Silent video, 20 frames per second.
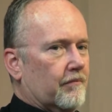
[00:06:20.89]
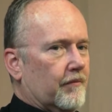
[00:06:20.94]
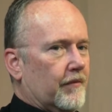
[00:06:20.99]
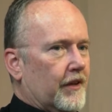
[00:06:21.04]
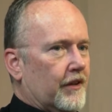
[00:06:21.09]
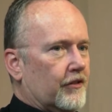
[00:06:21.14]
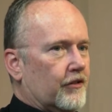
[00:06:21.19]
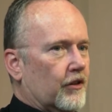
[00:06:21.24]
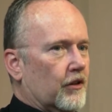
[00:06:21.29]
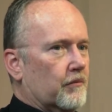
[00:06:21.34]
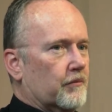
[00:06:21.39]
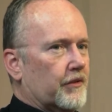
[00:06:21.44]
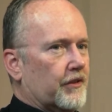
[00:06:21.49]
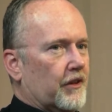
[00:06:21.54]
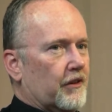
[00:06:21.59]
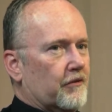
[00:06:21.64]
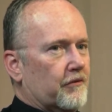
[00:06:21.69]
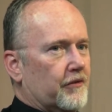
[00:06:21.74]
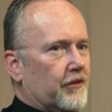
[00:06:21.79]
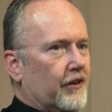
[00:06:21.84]
In terms
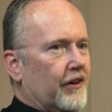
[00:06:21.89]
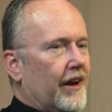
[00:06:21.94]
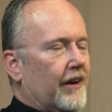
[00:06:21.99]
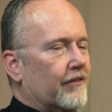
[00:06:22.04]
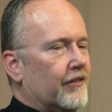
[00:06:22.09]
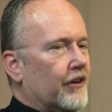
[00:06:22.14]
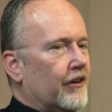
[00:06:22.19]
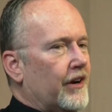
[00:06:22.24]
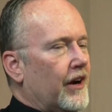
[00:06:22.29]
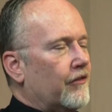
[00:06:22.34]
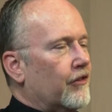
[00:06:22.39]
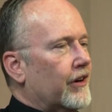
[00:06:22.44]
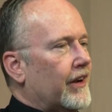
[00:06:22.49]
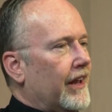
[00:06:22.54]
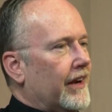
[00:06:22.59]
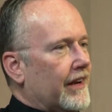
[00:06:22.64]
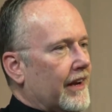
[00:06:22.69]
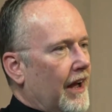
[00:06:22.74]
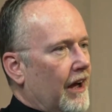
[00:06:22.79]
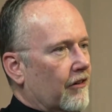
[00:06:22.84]
of they're never
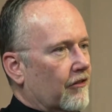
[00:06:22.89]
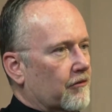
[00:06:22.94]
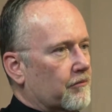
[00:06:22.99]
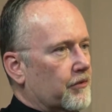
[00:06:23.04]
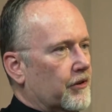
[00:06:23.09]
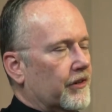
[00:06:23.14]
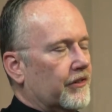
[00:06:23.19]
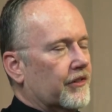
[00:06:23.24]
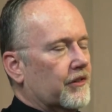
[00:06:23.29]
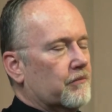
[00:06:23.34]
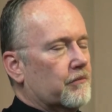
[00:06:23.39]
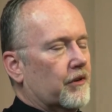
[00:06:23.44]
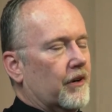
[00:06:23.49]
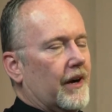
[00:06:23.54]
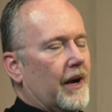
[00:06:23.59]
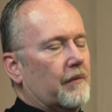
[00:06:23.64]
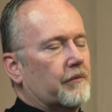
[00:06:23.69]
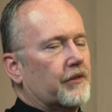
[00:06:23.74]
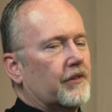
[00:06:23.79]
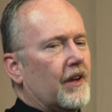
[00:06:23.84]
getting out of prison,
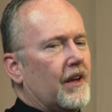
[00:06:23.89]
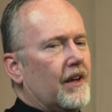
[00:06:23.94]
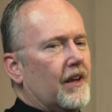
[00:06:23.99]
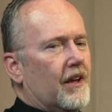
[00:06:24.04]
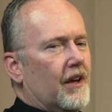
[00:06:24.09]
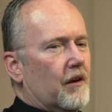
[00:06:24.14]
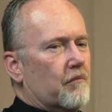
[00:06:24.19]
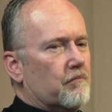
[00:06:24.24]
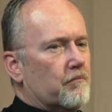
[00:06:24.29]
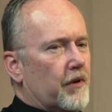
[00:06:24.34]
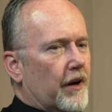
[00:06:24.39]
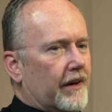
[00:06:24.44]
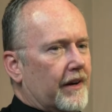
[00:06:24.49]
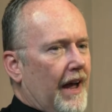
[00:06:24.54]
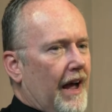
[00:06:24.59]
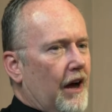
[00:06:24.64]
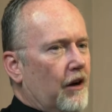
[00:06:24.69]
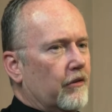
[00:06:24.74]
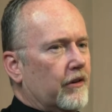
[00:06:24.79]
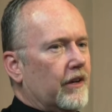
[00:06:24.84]
perhaps, but
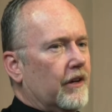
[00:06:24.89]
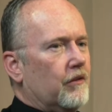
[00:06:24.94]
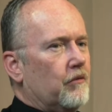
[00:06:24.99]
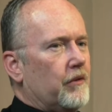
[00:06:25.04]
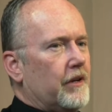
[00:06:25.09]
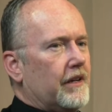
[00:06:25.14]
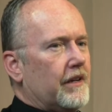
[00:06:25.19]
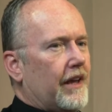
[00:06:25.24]
how can we